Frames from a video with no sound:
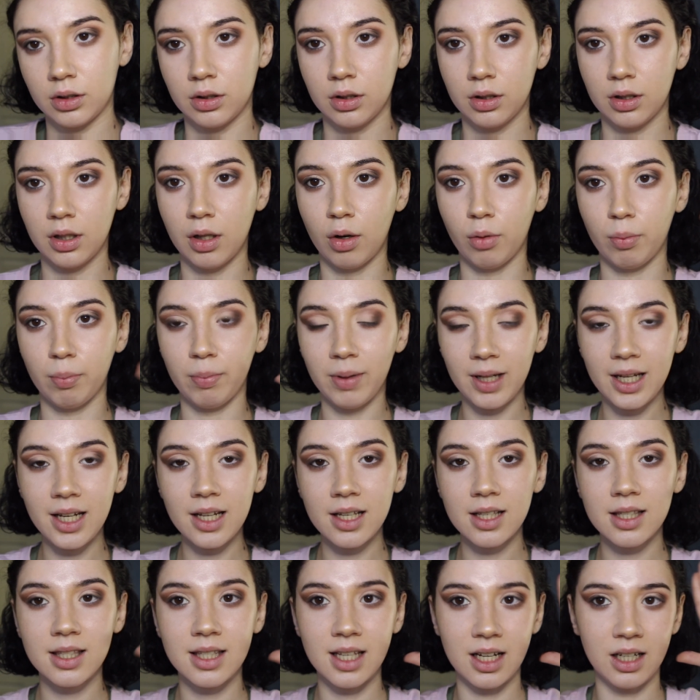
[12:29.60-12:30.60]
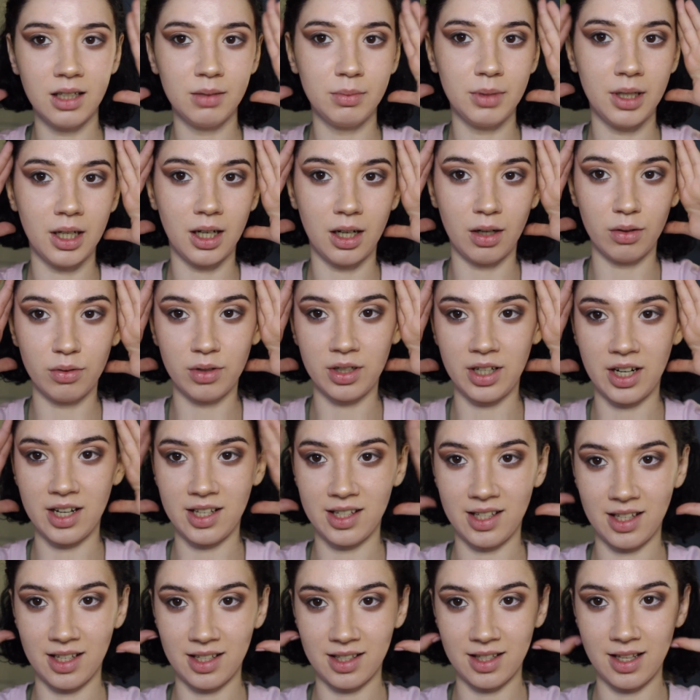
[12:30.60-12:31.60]
Now please tell me how
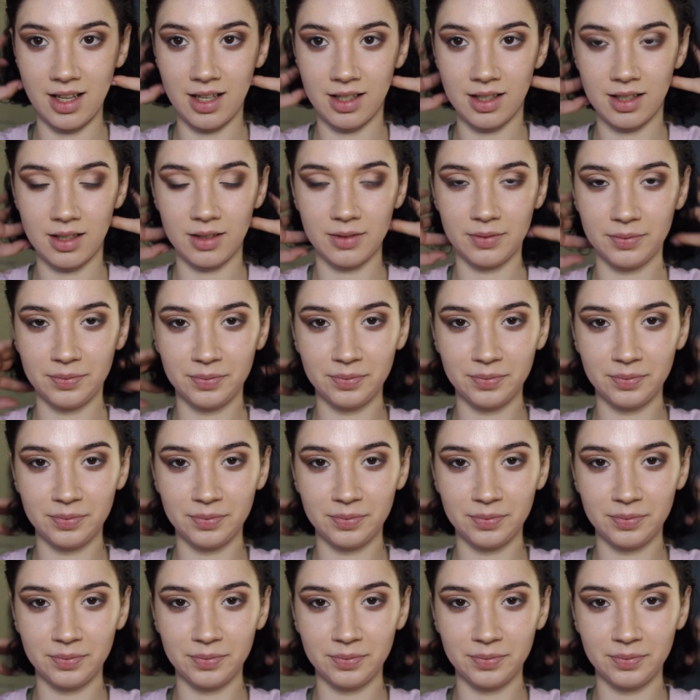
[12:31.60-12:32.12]
crazy is this.